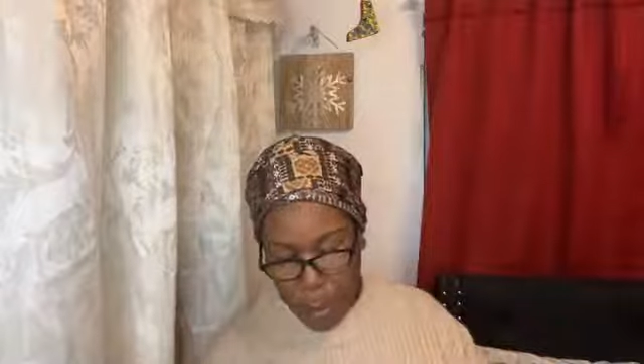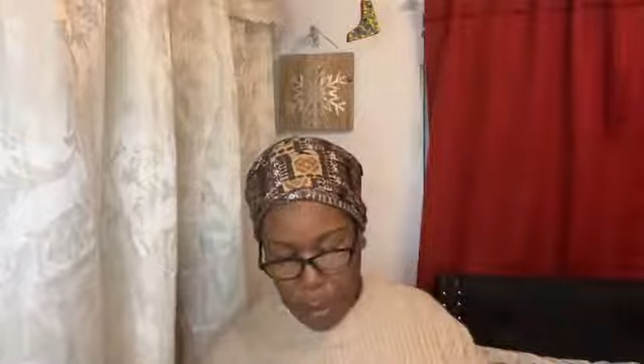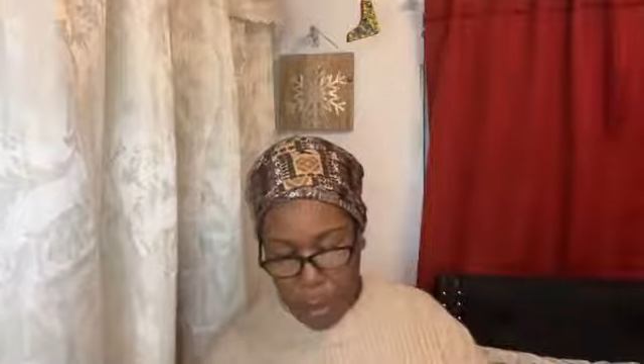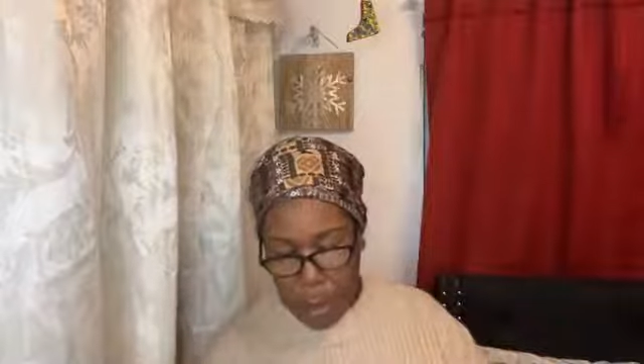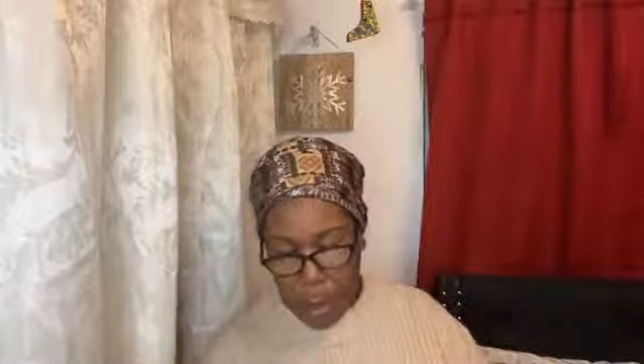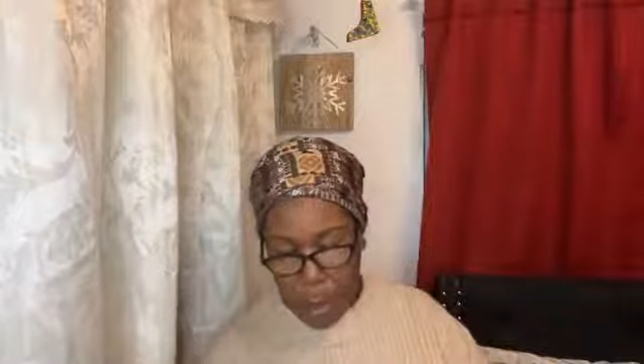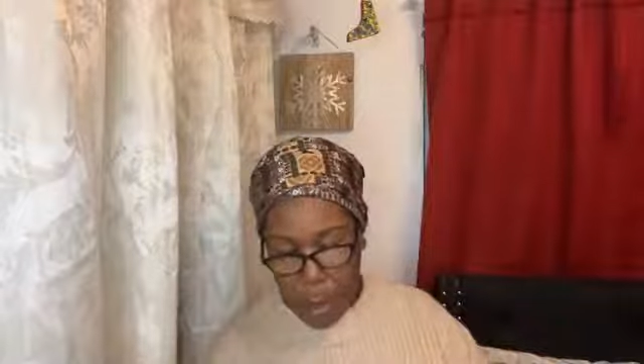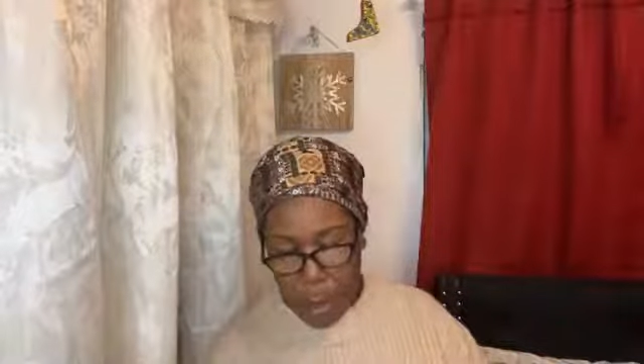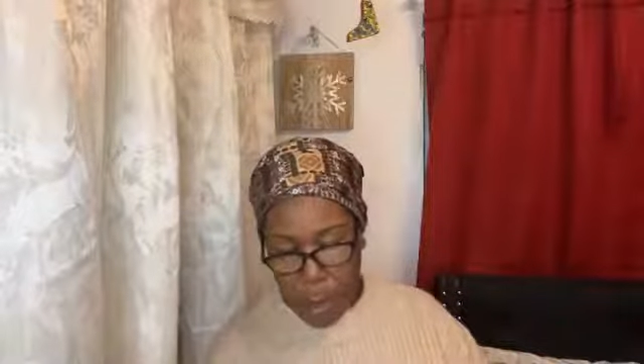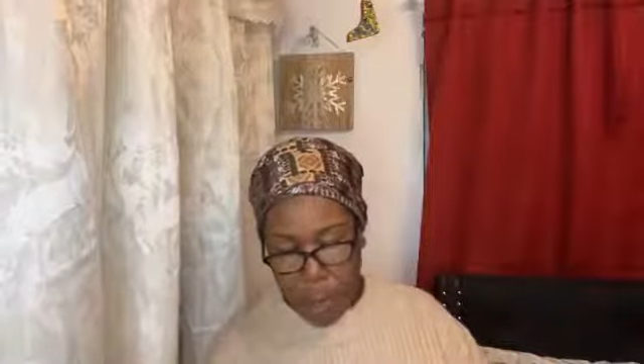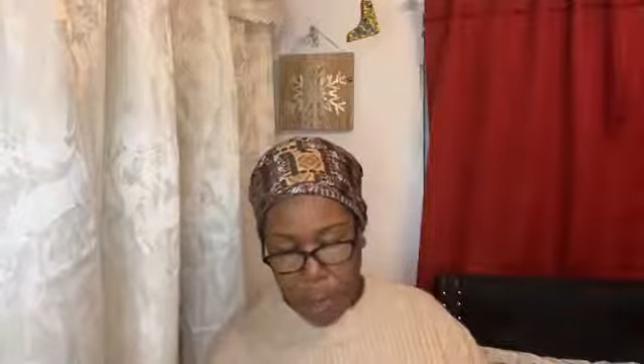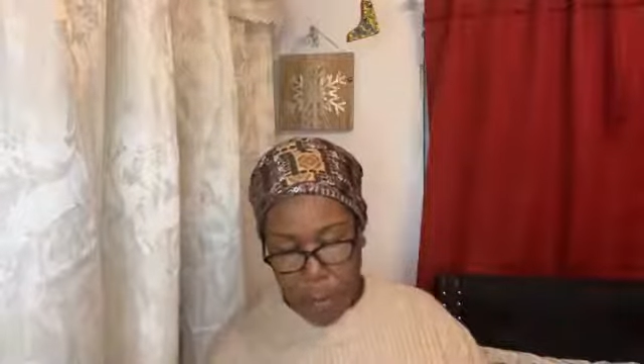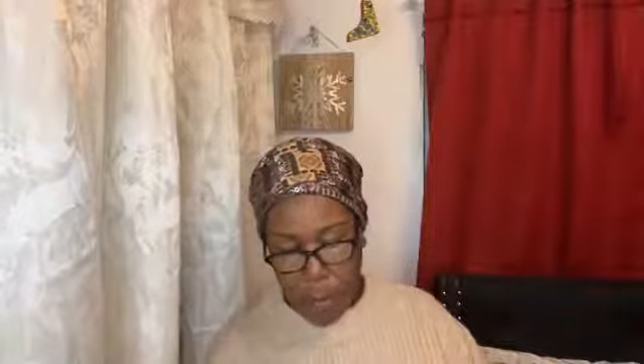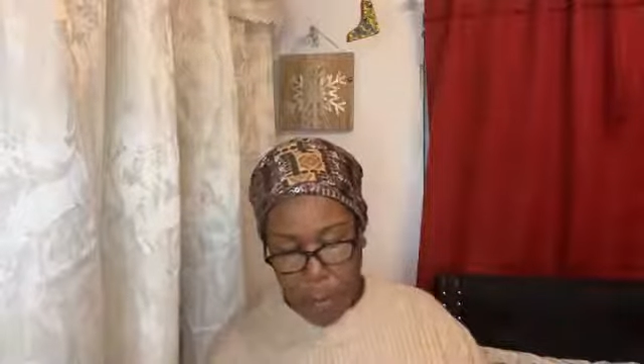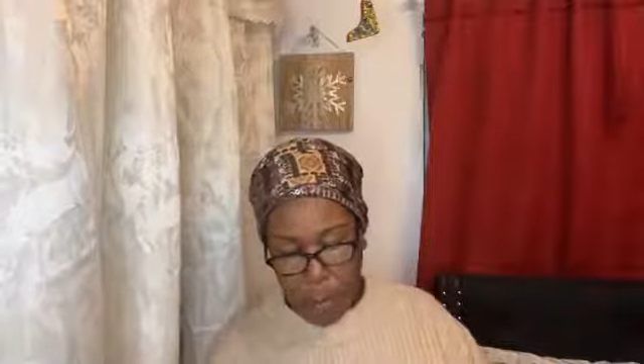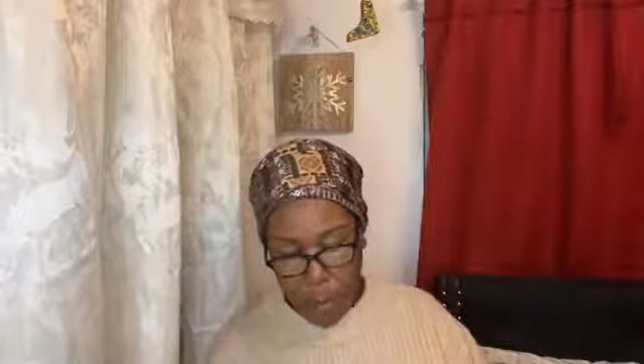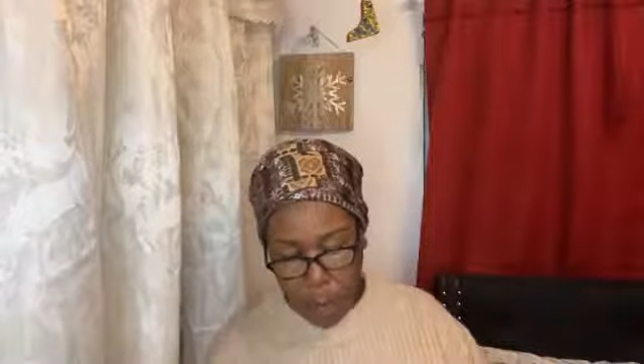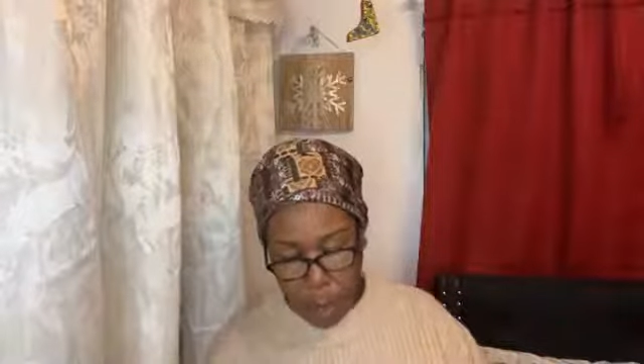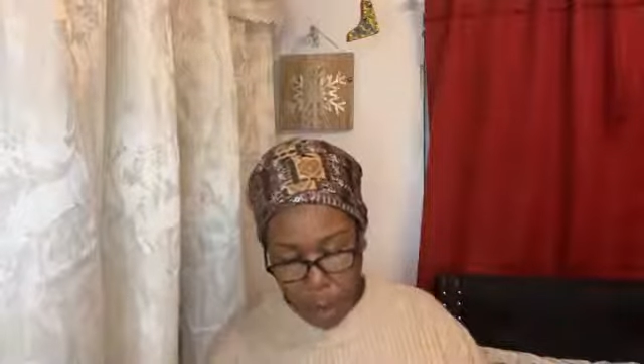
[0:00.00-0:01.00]
And the
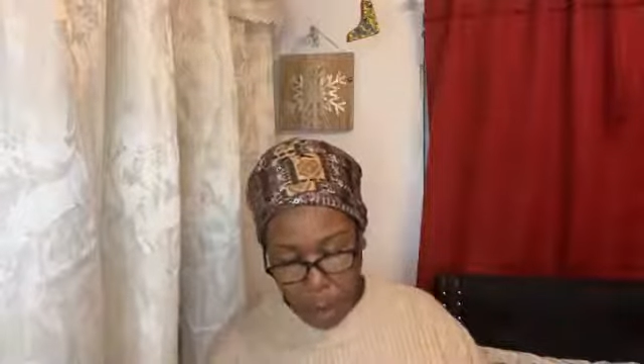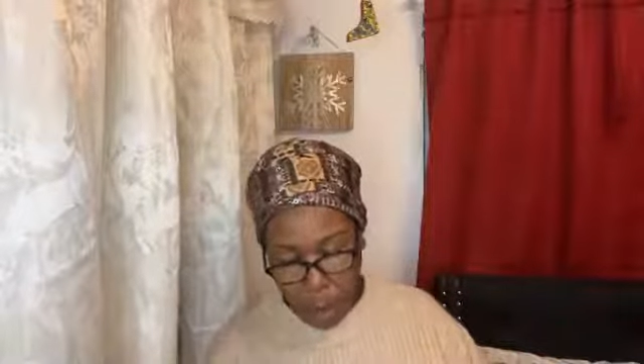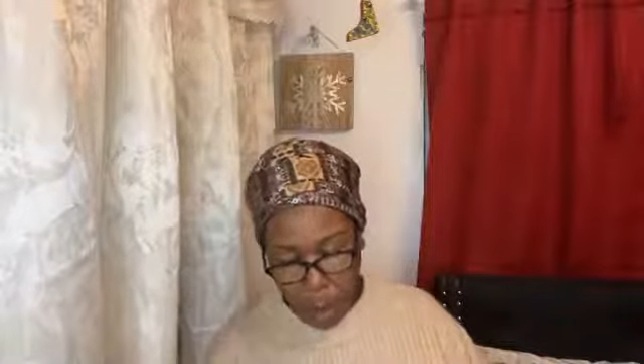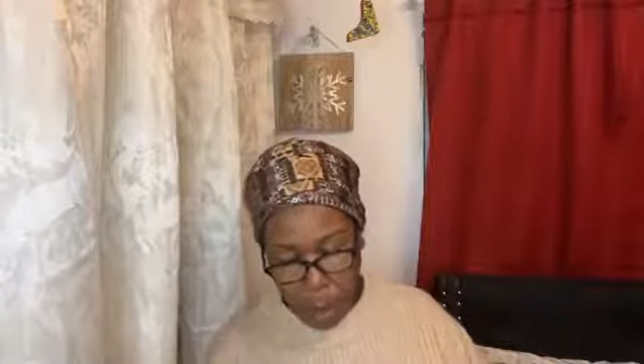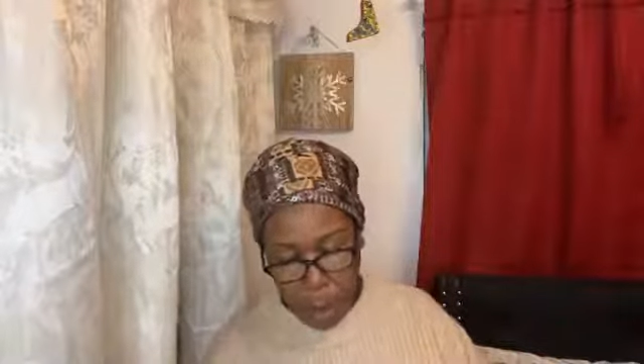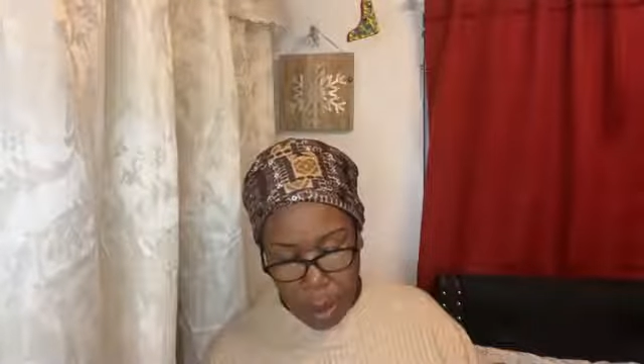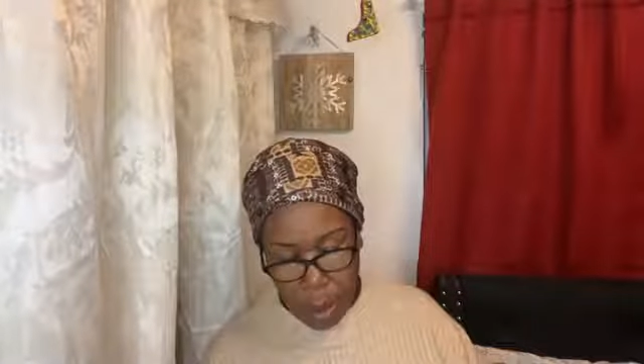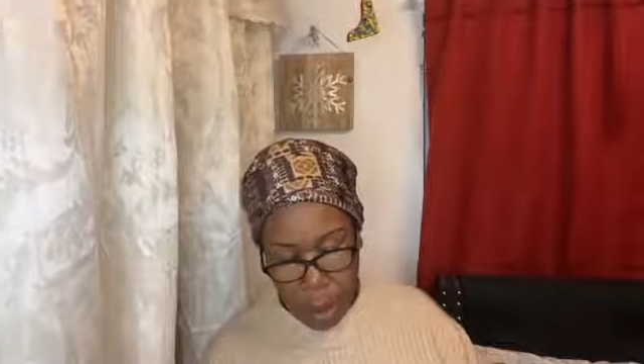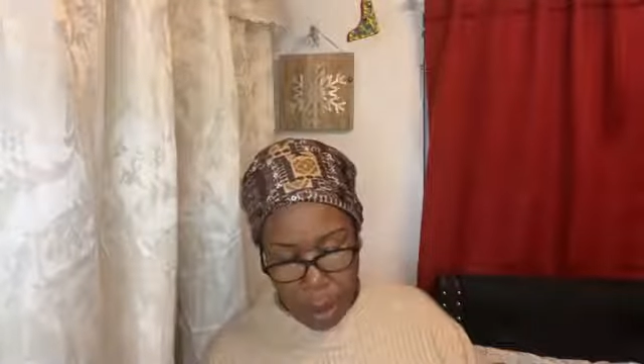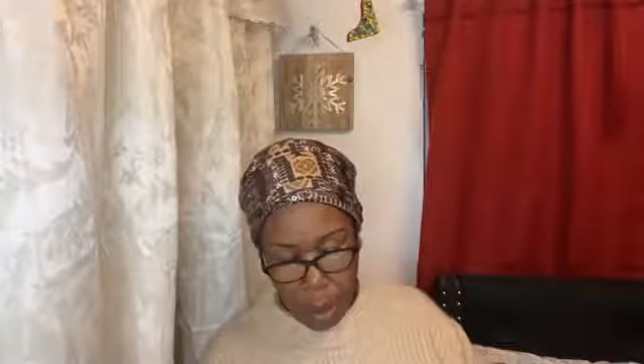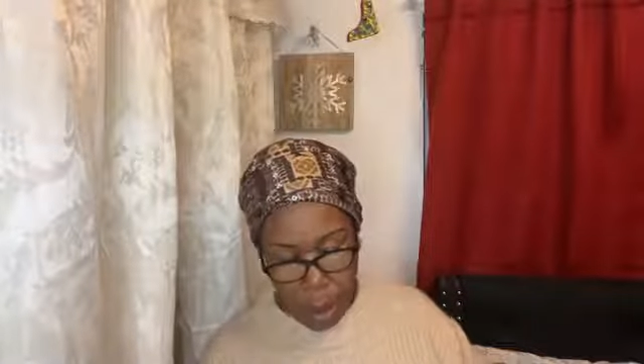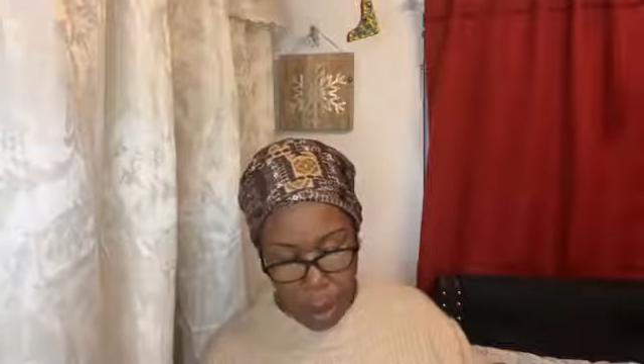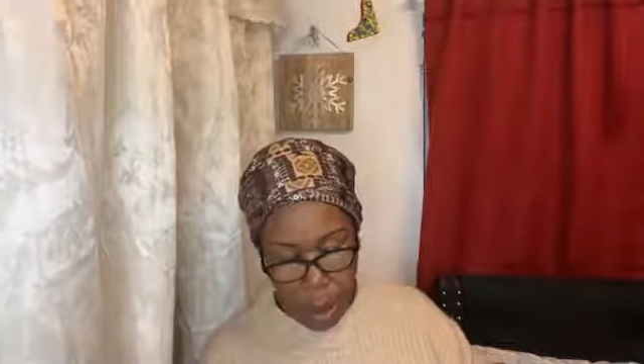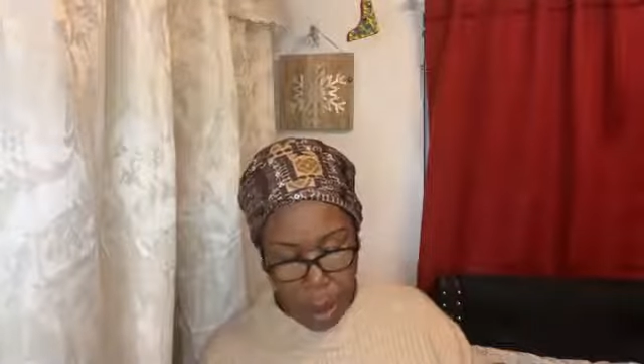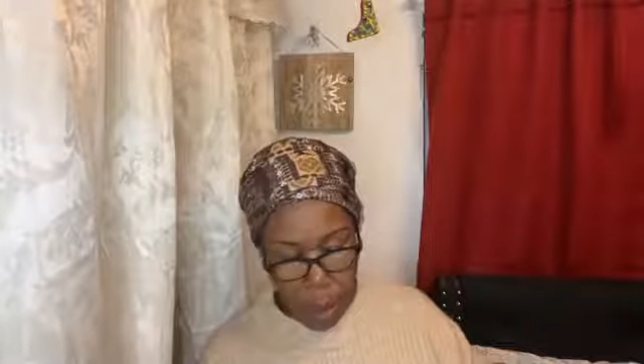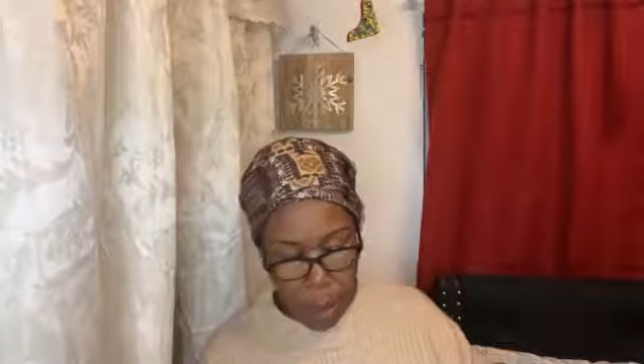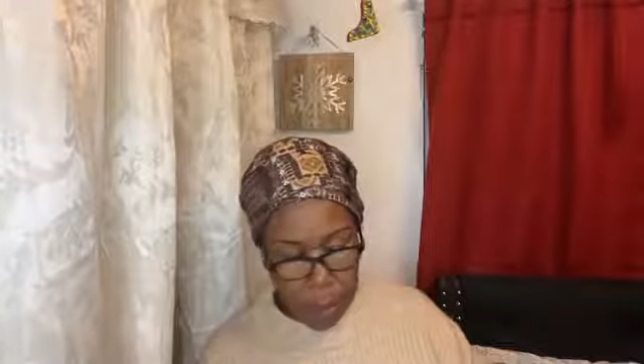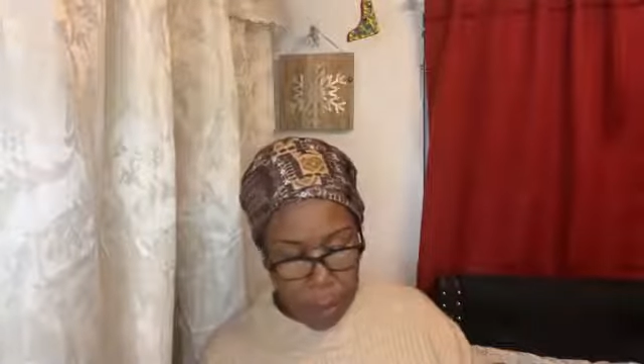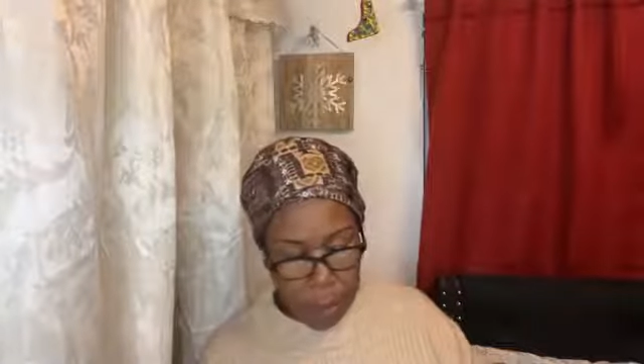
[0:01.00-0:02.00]
devotion
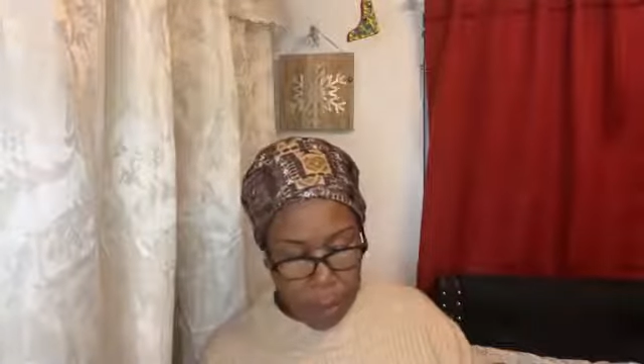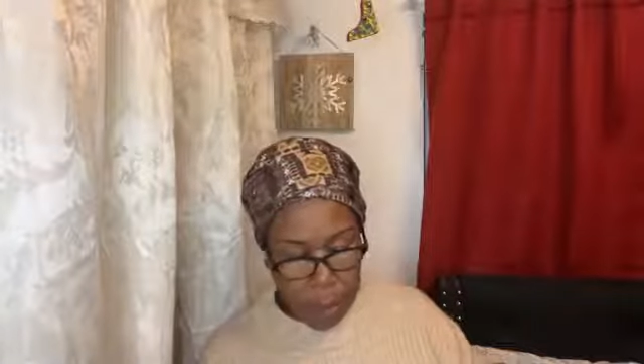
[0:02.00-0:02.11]
states,